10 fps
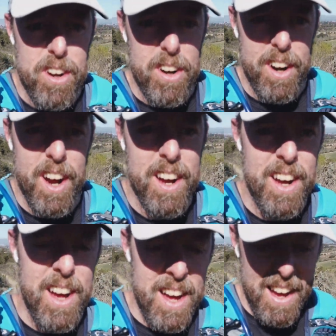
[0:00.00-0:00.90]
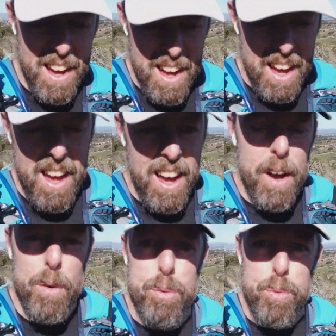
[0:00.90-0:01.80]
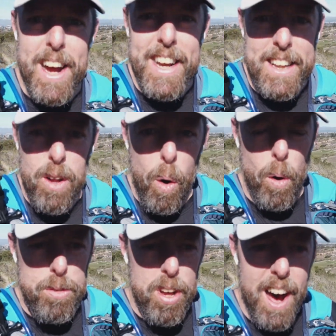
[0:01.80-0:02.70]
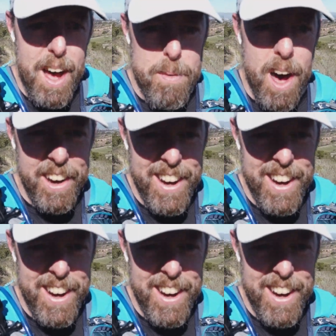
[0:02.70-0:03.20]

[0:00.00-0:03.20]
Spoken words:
year. It was raining the whole time.